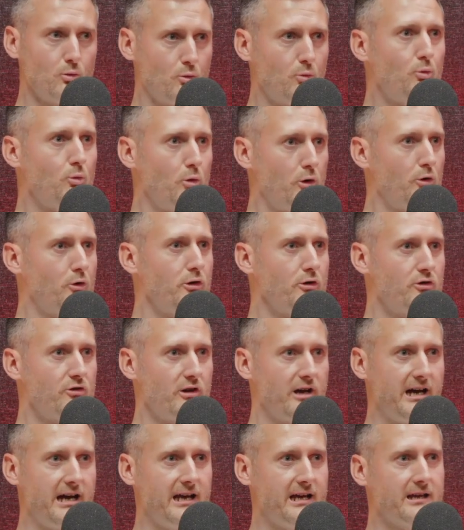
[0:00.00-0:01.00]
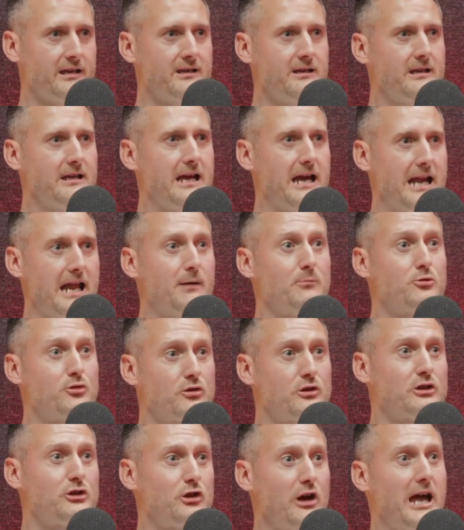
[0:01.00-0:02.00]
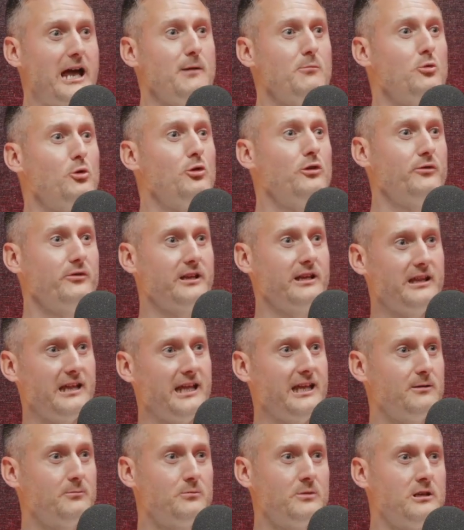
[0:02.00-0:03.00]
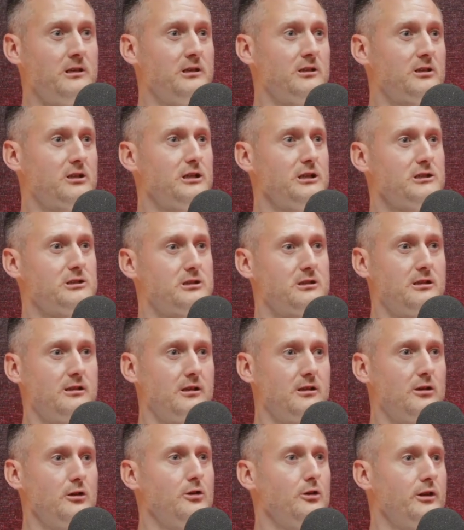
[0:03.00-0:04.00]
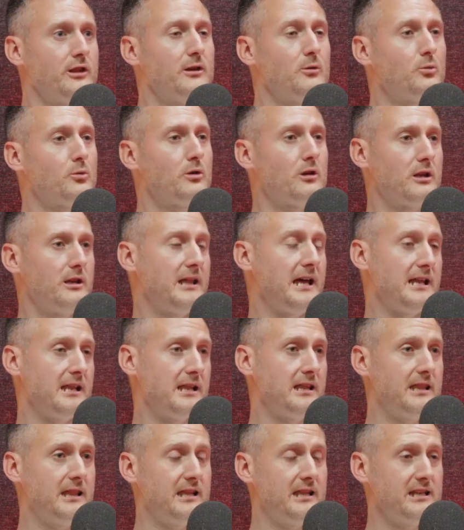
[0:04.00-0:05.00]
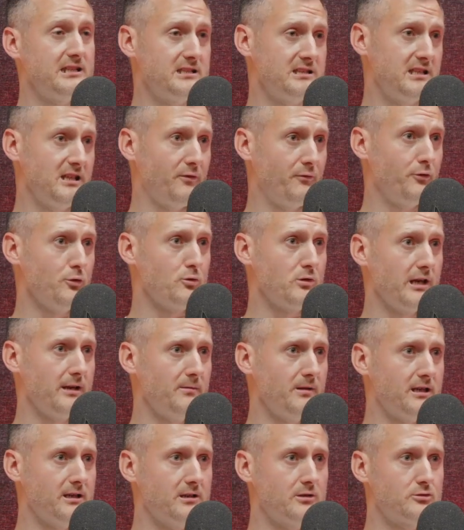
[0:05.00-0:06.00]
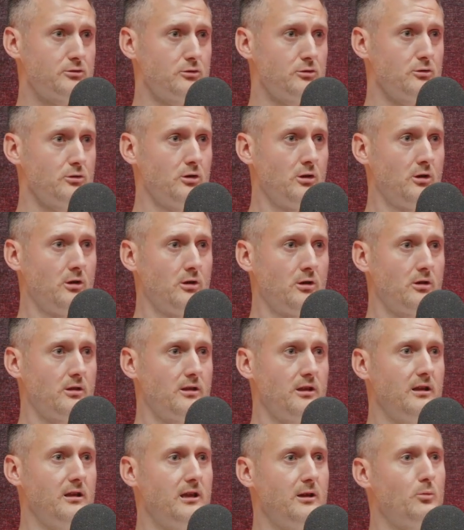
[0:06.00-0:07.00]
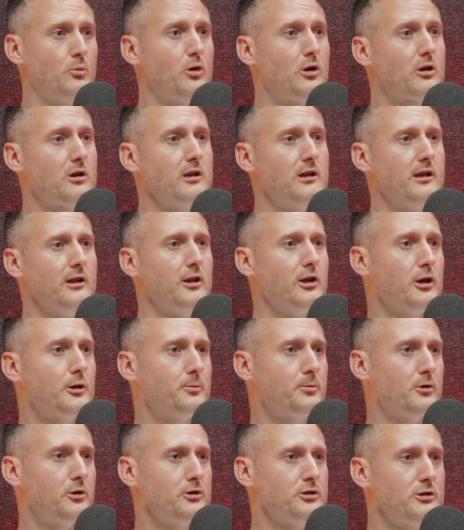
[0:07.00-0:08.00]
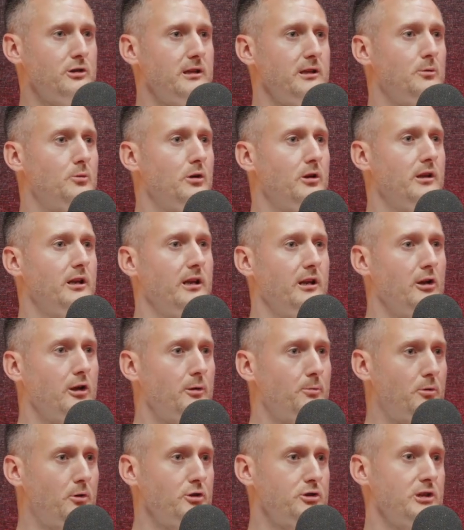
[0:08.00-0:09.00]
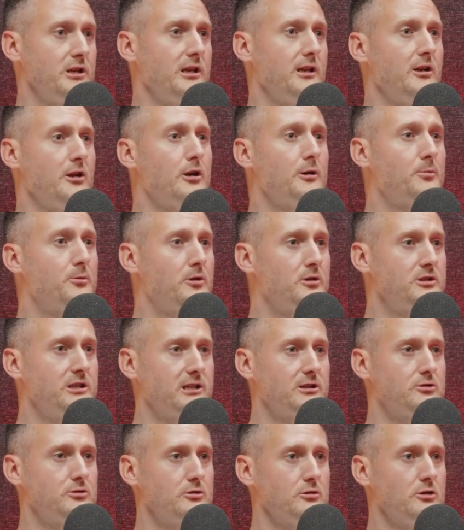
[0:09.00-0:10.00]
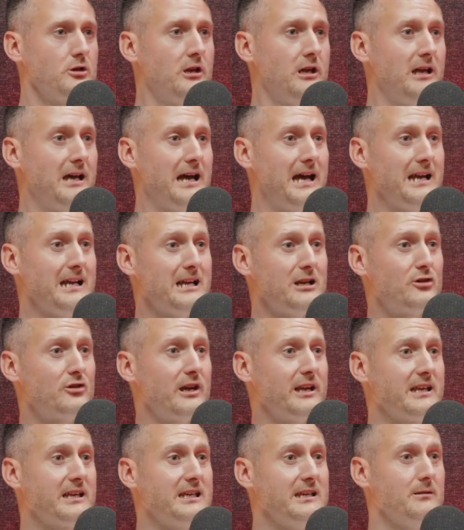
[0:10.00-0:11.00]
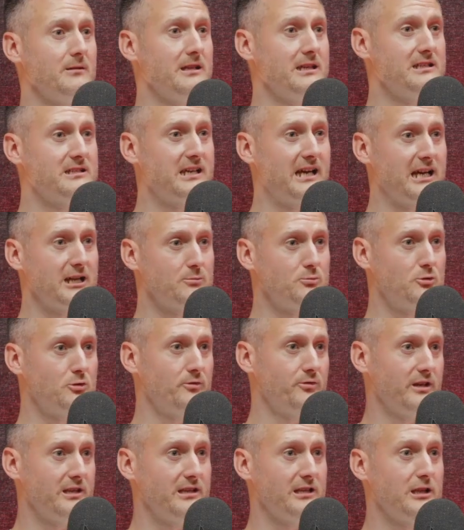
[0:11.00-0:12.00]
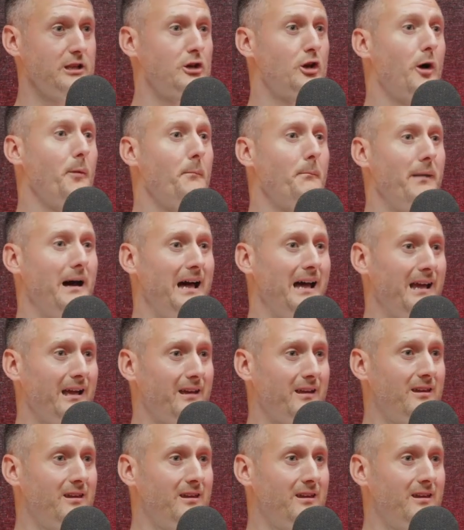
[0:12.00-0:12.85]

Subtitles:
we're on track, and I'm trying to motivate them because this is their full-time thing. So they're then working on another project, they're working on another project and another project. So I need to try and keep these guys motivated to come back.